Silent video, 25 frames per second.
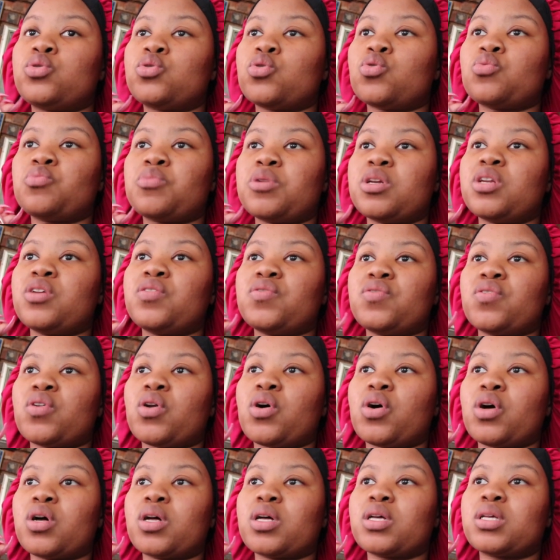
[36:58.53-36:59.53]
so many
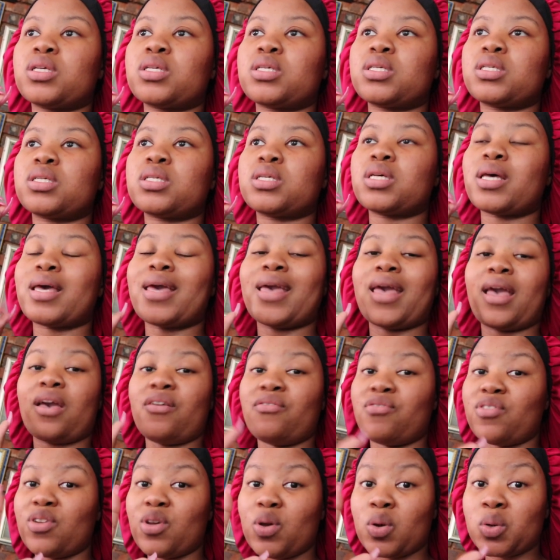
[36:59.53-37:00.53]
vlogs, hair
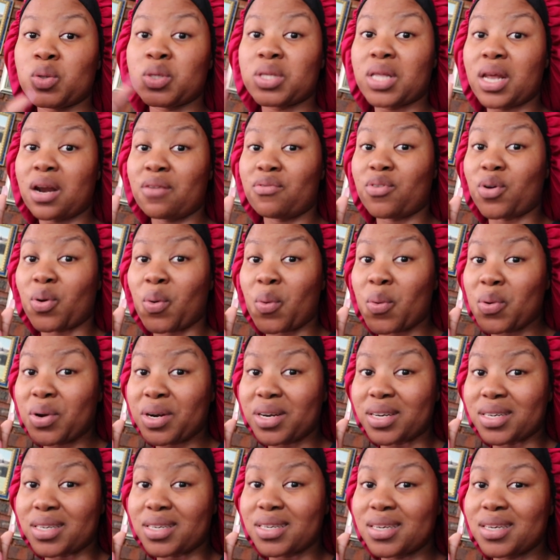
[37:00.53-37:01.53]
videos that I've
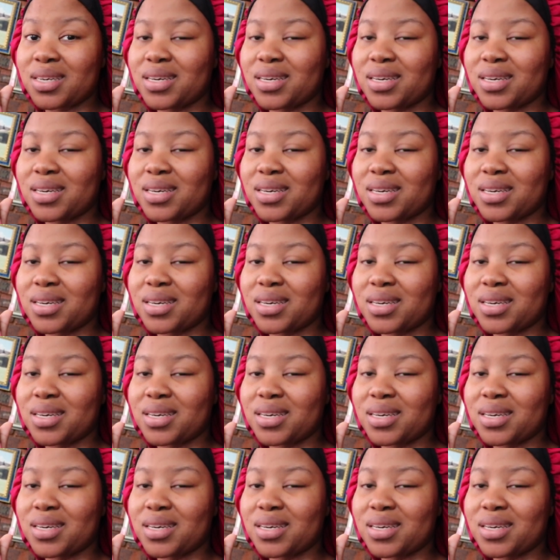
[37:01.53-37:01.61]
recorded,